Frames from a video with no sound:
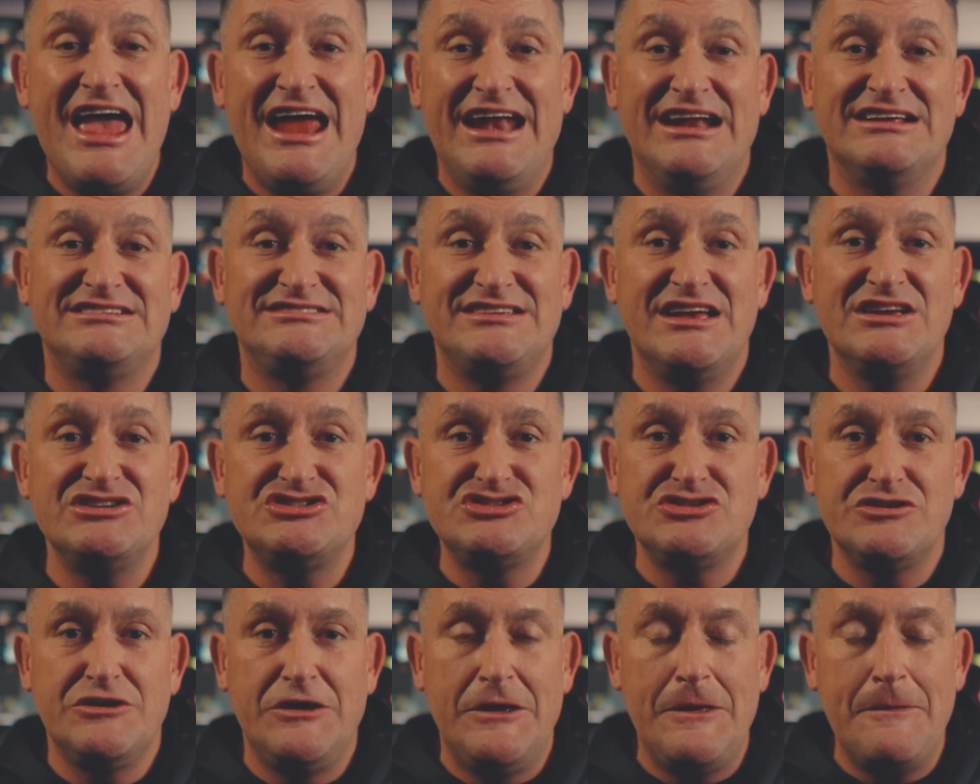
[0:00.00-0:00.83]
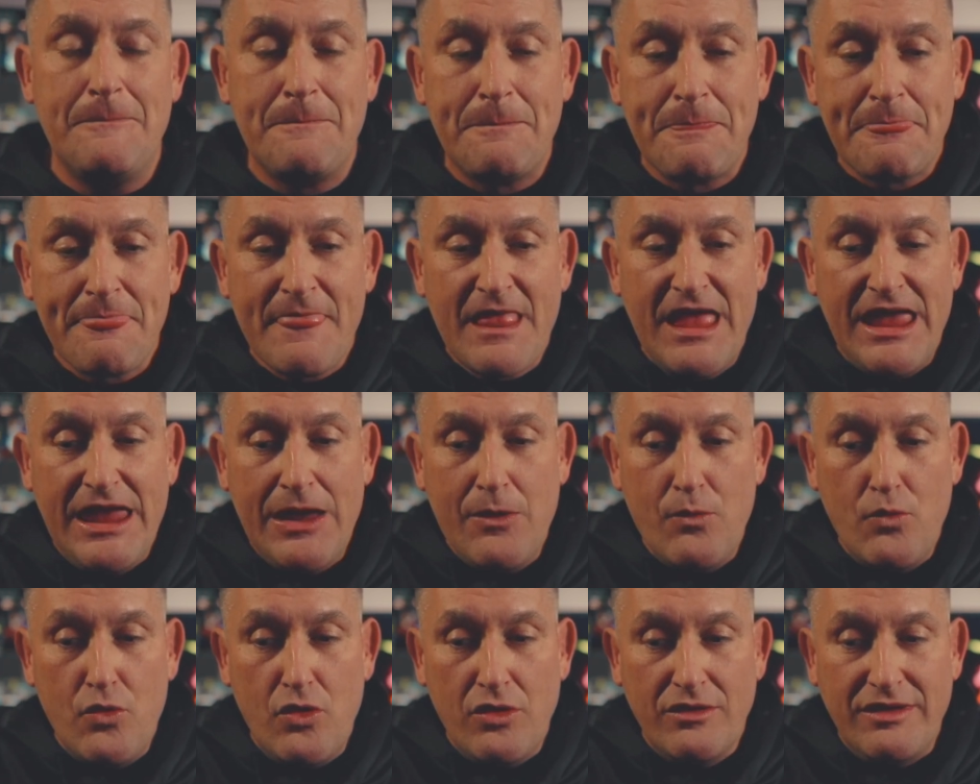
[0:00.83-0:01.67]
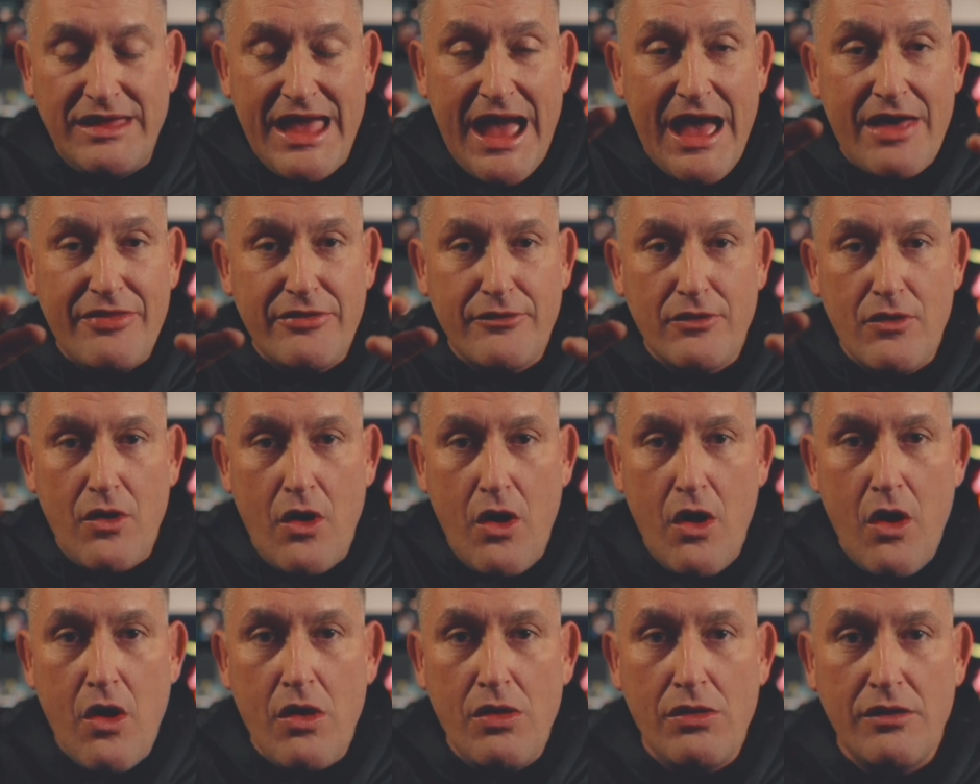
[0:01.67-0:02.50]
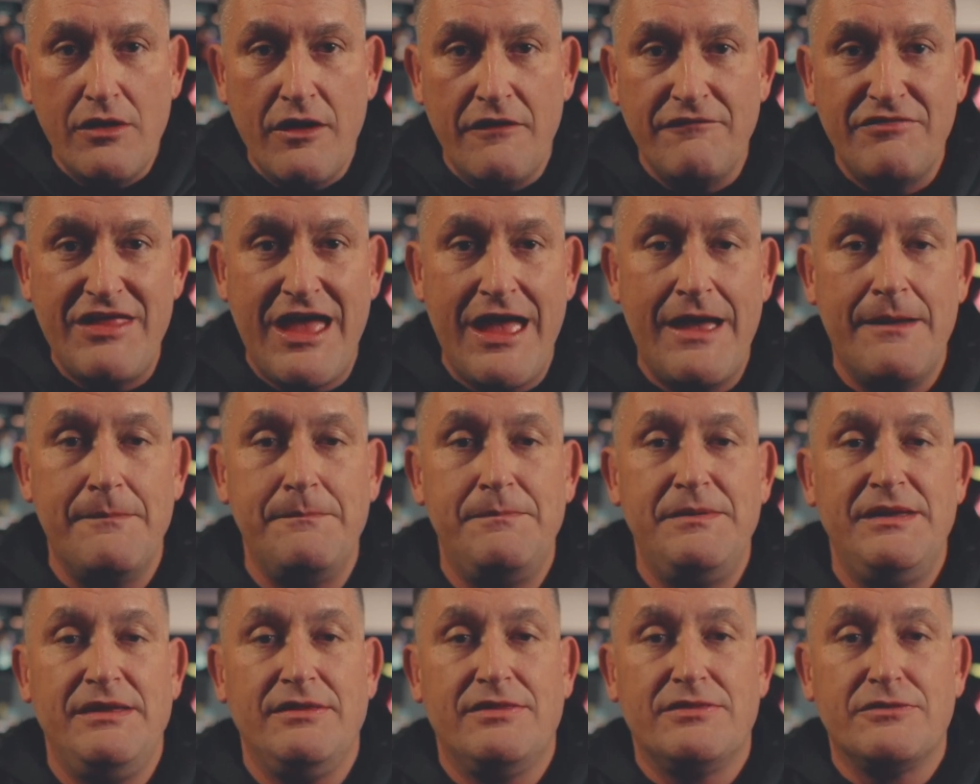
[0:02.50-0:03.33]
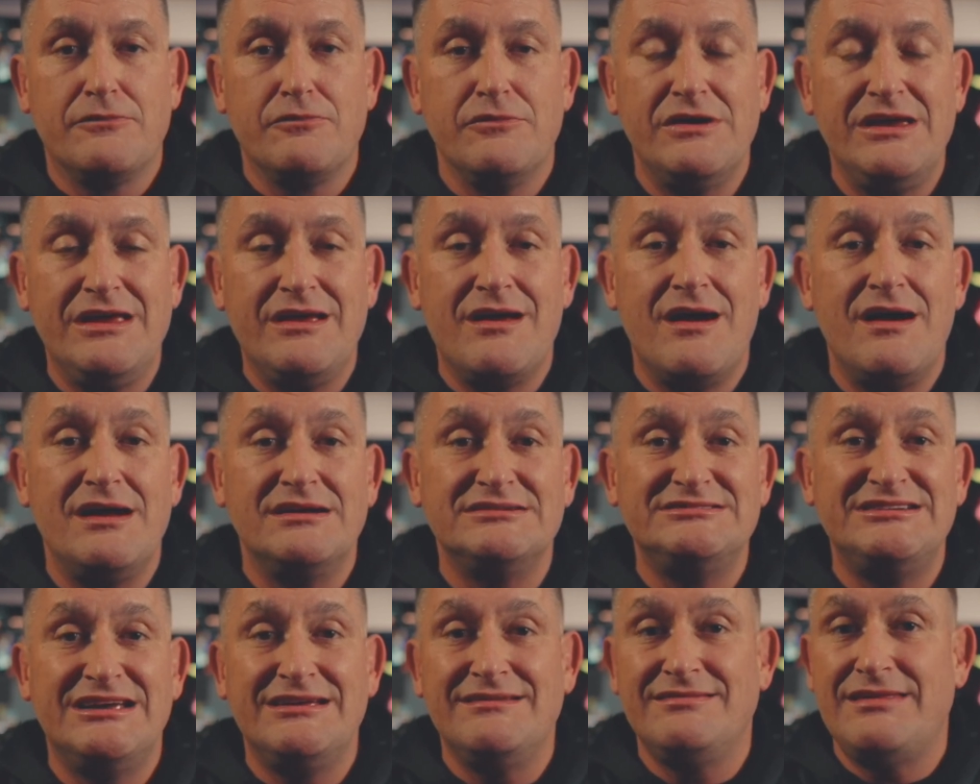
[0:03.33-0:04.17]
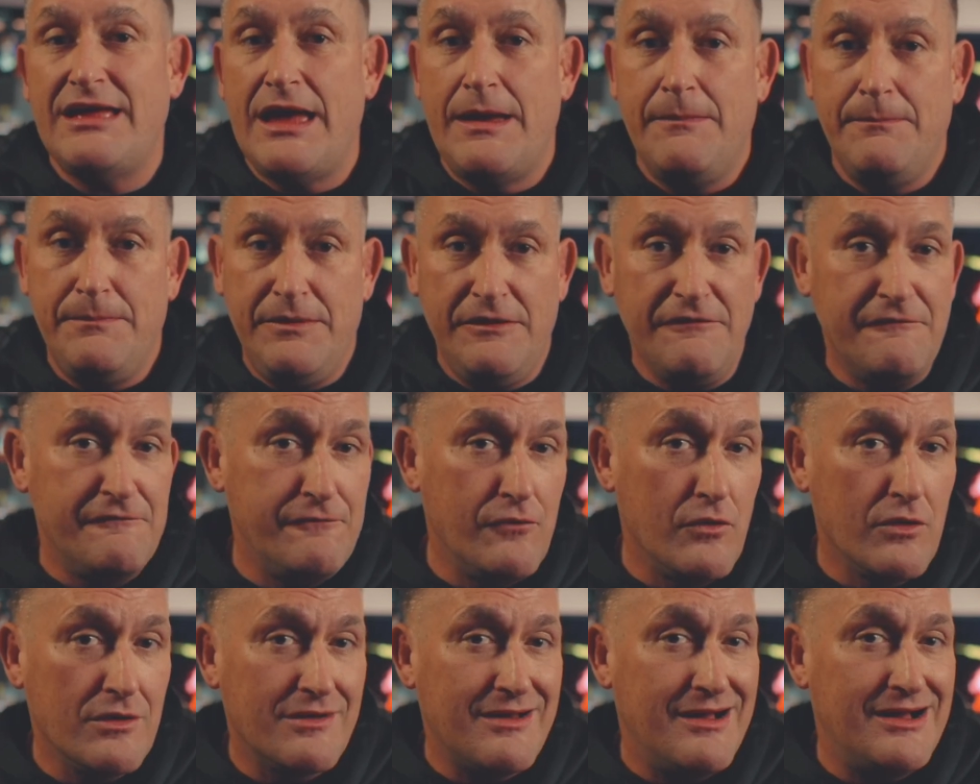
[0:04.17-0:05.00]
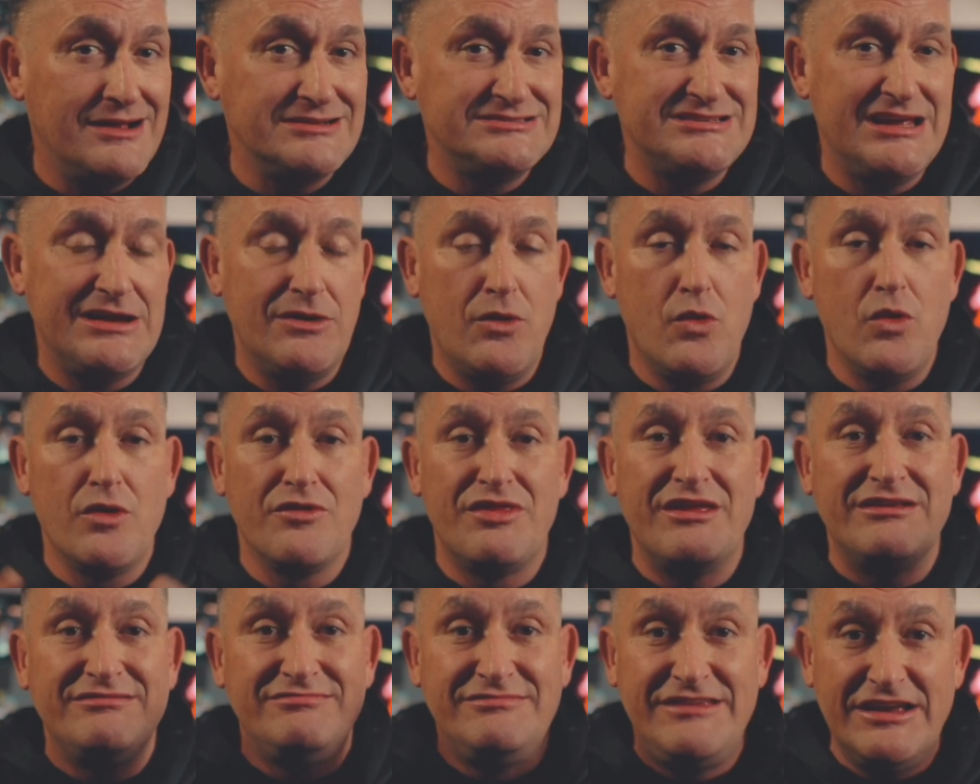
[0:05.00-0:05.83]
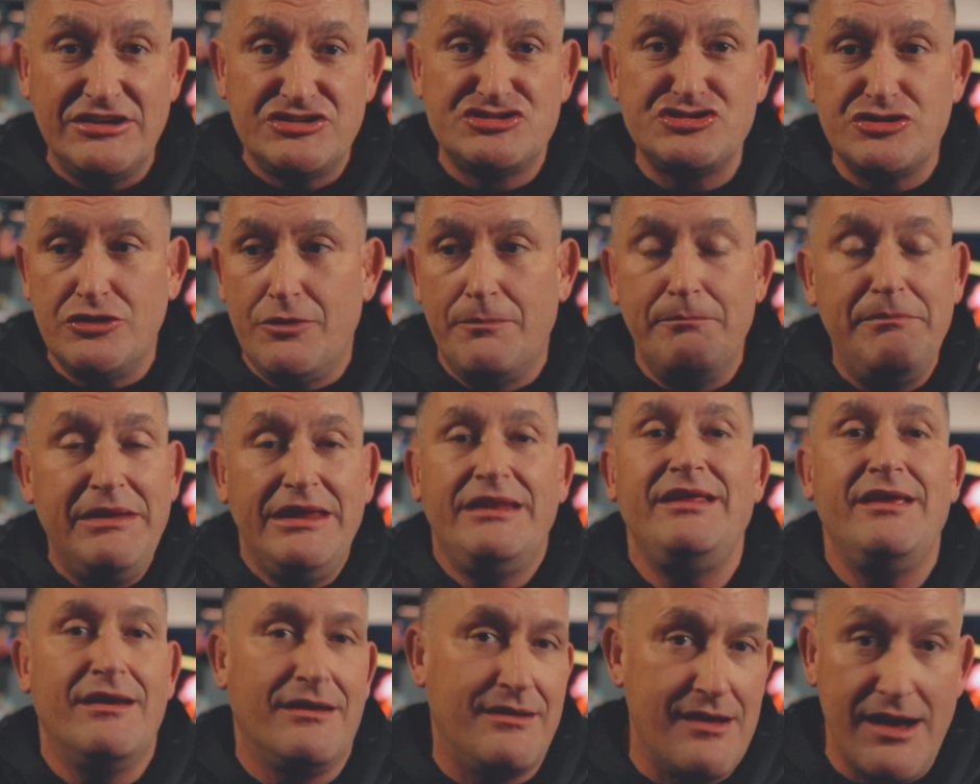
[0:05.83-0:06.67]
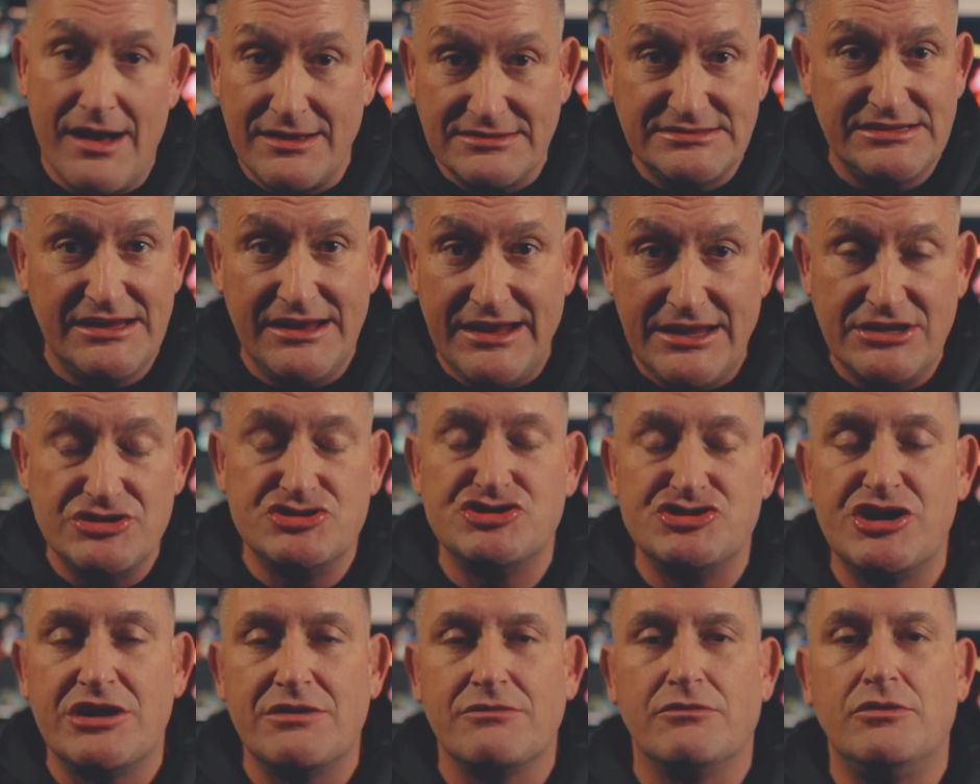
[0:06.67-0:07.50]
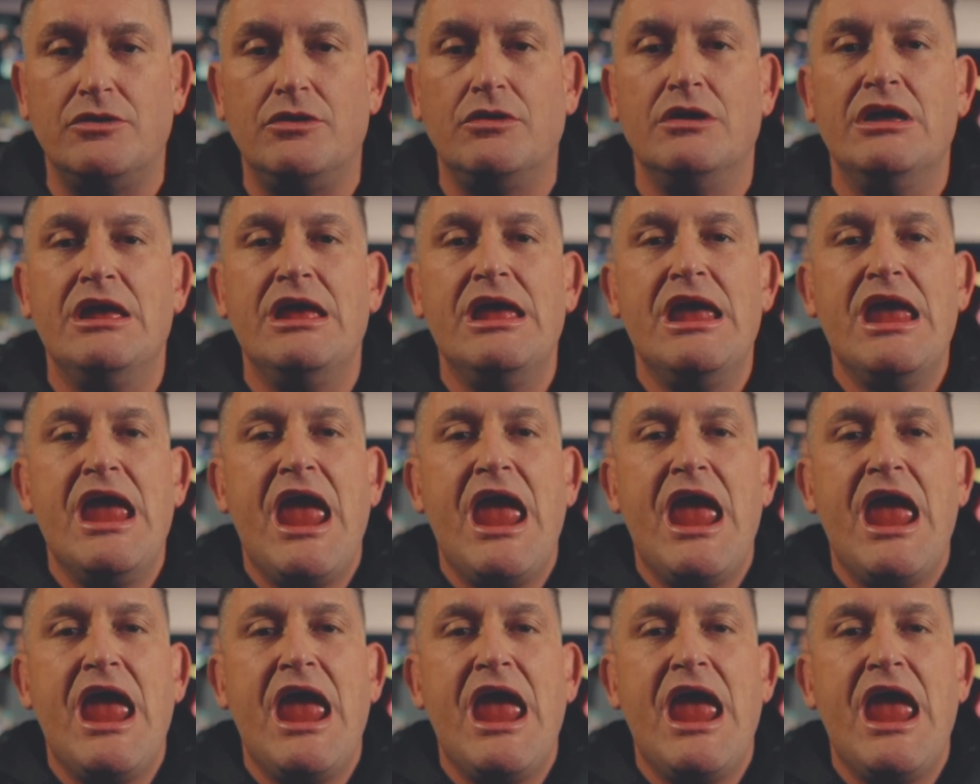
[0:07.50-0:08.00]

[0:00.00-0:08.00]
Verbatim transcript: and essentially it will gather all of the M P three content, the M P four content, or the digital media content in general,